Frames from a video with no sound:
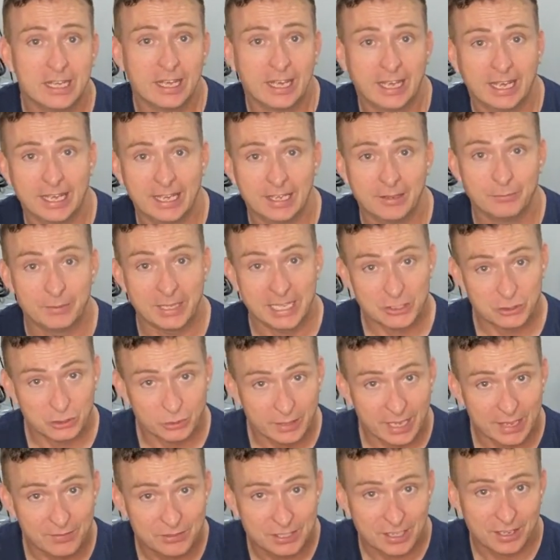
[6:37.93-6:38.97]
But that's all
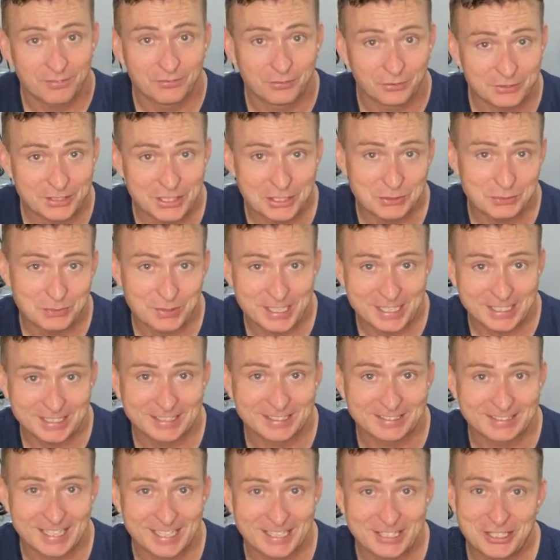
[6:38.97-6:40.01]
we have time for this week.
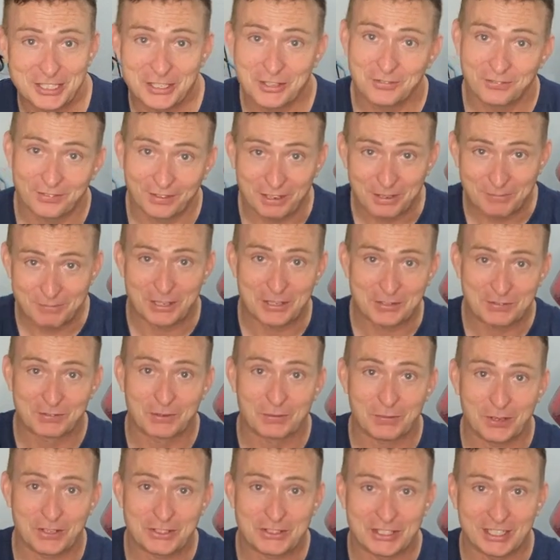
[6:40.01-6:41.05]
Thank you very much for
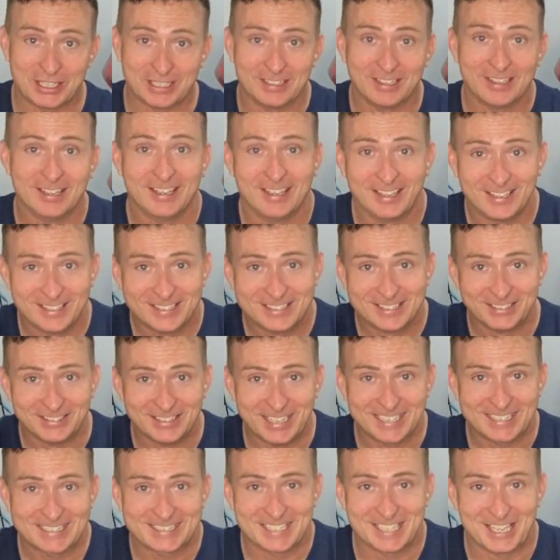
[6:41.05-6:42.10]
watching. Till
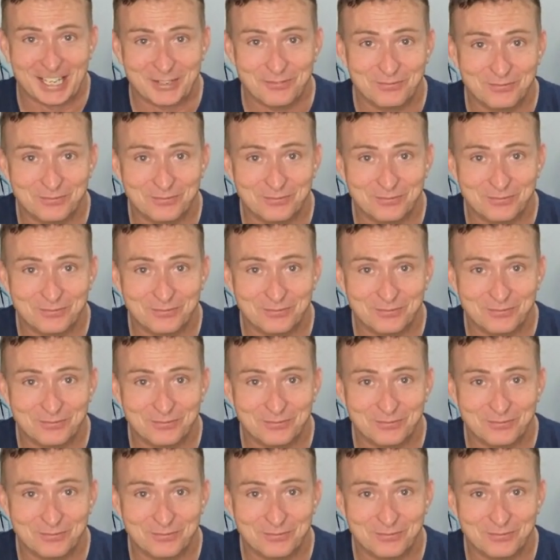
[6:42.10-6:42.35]
next time.